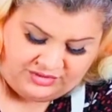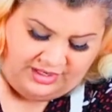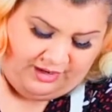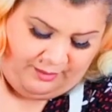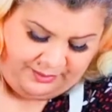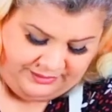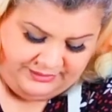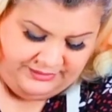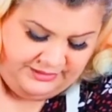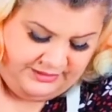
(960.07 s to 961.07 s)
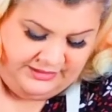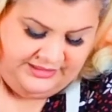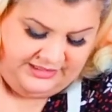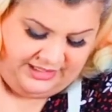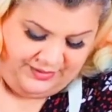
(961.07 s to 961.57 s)
up.
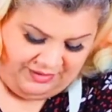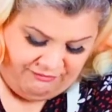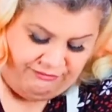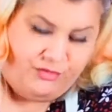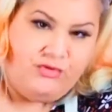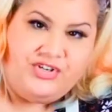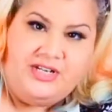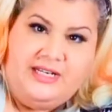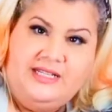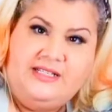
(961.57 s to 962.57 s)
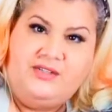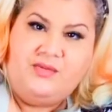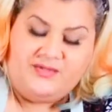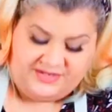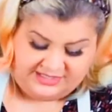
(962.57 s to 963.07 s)
So unfortunately, this is
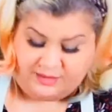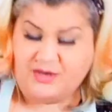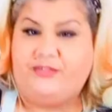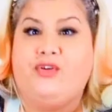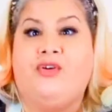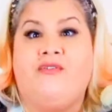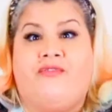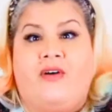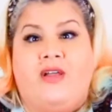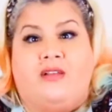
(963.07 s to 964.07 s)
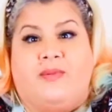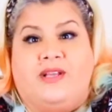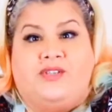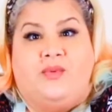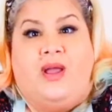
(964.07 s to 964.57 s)
one of these things. I mean, if you can find a
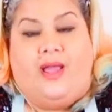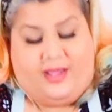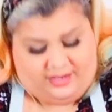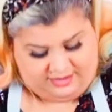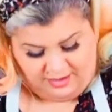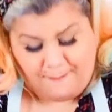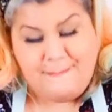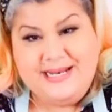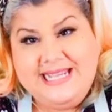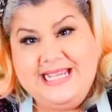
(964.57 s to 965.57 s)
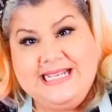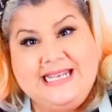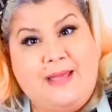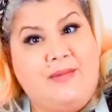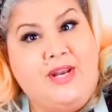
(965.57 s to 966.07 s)
better way, please
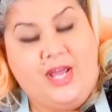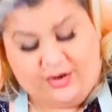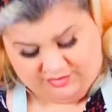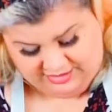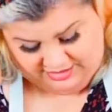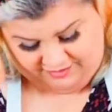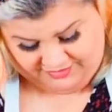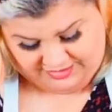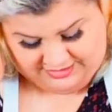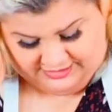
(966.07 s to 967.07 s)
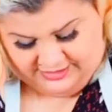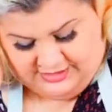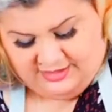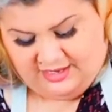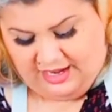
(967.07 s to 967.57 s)
let me know. I'd love it.
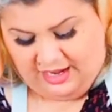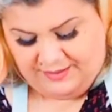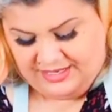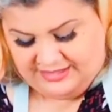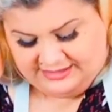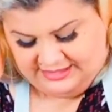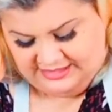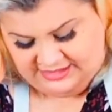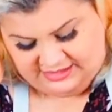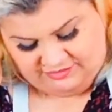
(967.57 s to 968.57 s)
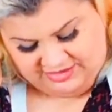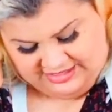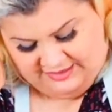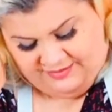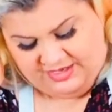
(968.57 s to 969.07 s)
I mean, as I said, this isn't
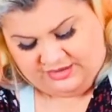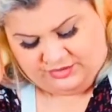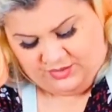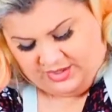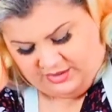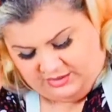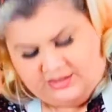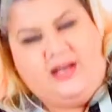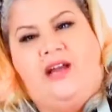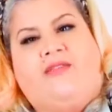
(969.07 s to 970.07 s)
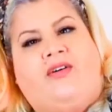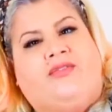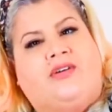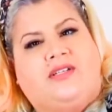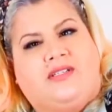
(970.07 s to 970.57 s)
really the end of the world. I have
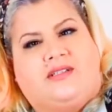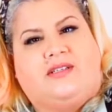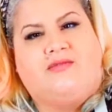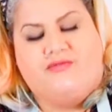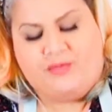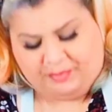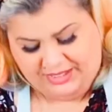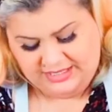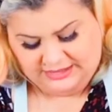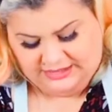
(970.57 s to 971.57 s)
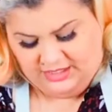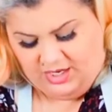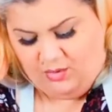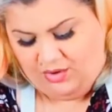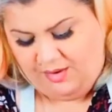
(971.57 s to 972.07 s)
arthritis, as I repeatedly
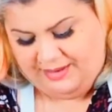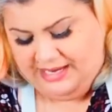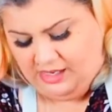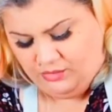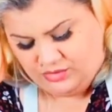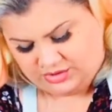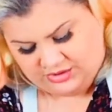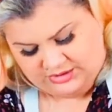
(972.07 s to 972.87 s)
go on about.